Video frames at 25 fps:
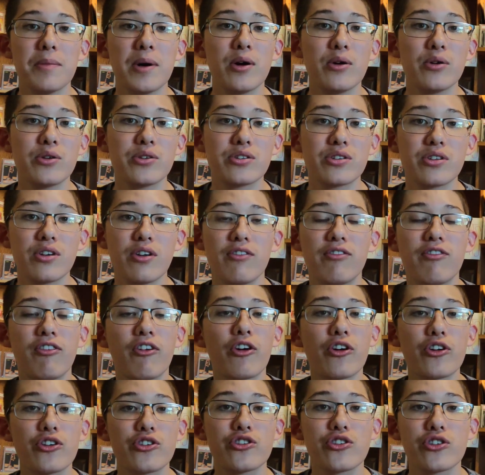most,
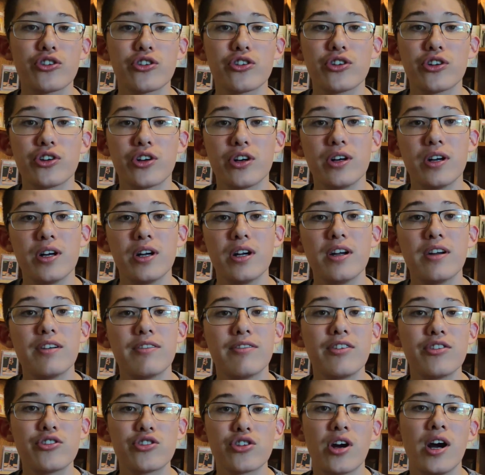for sure,
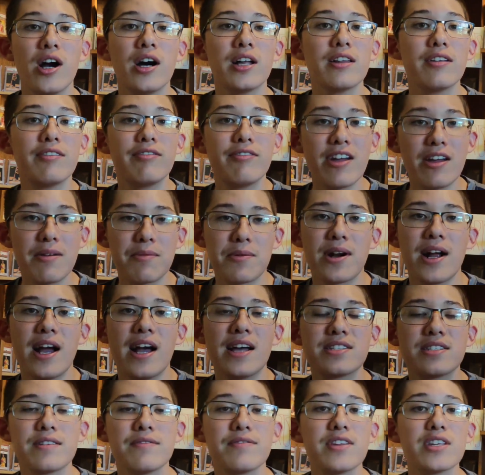future Hall of Famer
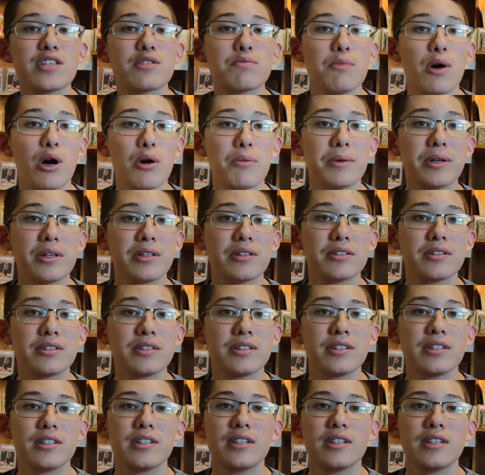as of this moment.